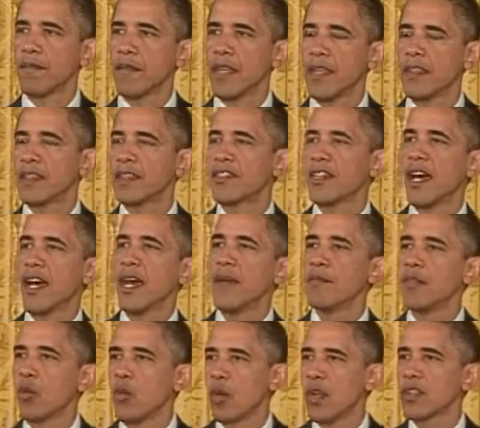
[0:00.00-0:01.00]
At the
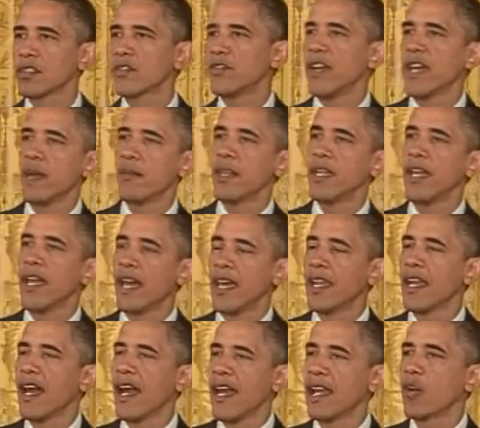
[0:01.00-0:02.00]
time, the Wilkes family
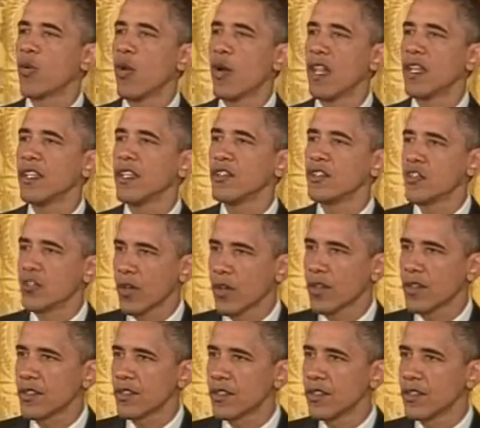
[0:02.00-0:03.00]
had high-quality
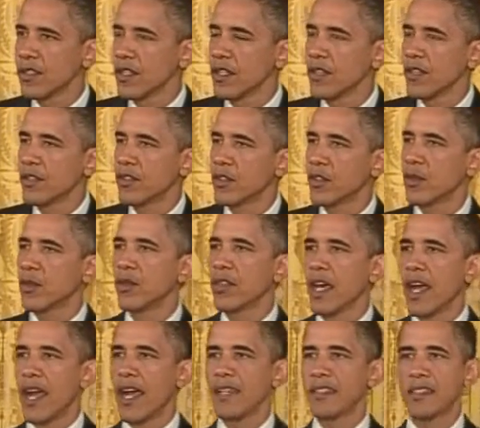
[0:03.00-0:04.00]
insurance through
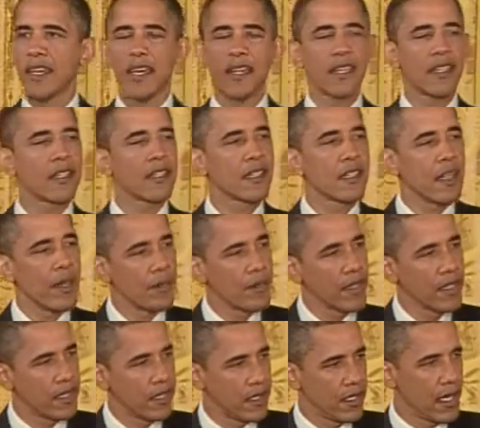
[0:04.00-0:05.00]
the high-tech
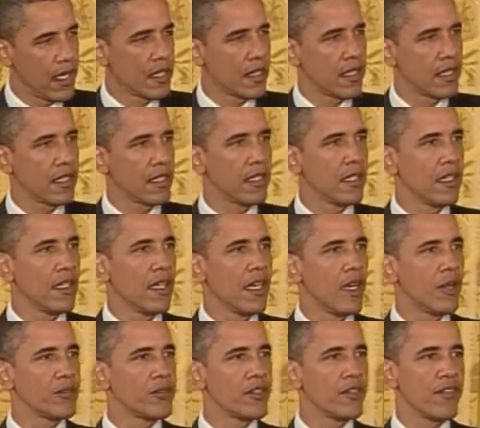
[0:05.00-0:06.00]
company that Nathan
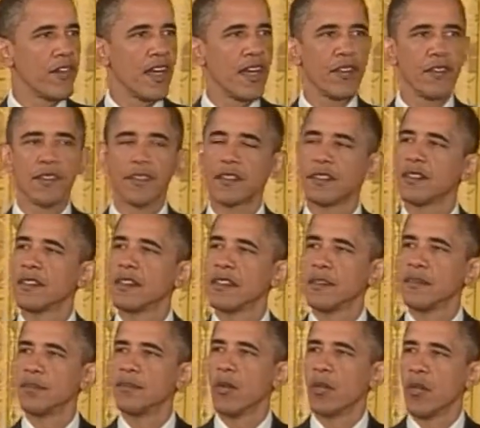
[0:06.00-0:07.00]
helped to found.
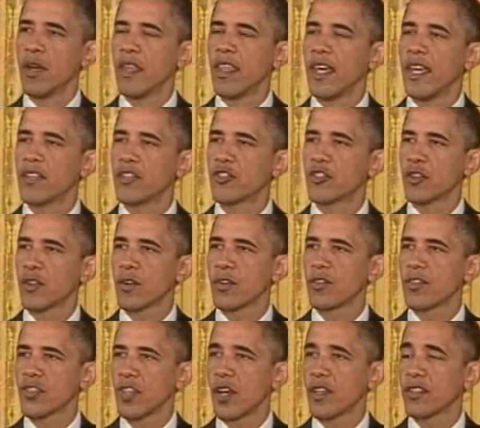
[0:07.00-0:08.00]
But when that insurer
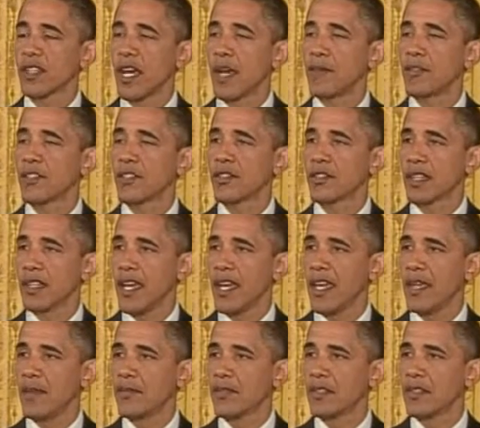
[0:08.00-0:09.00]
saw Thomas's
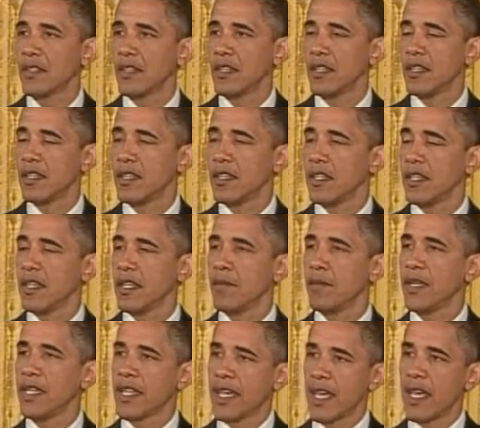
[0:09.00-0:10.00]
claims, it
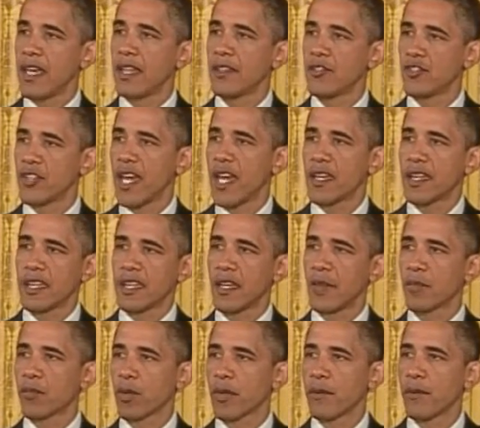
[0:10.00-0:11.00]
began jacking
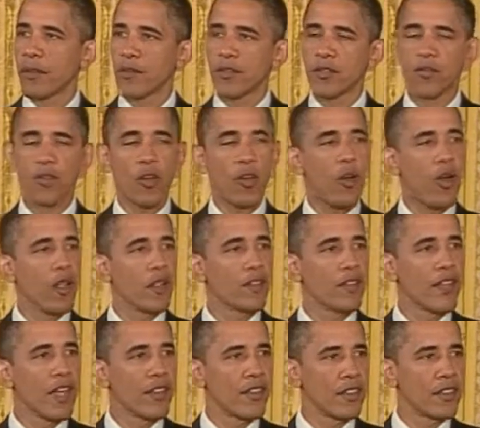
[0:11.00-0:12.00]
up premiums for all of
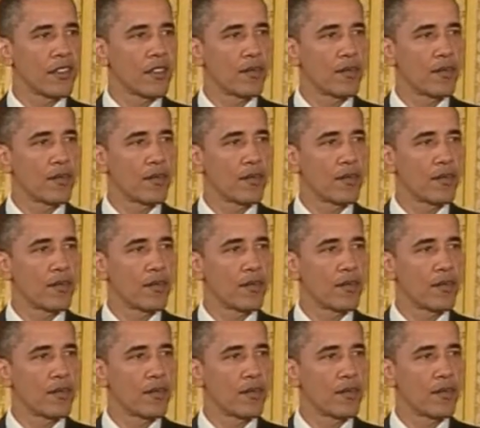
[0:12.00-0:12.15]
Nathan's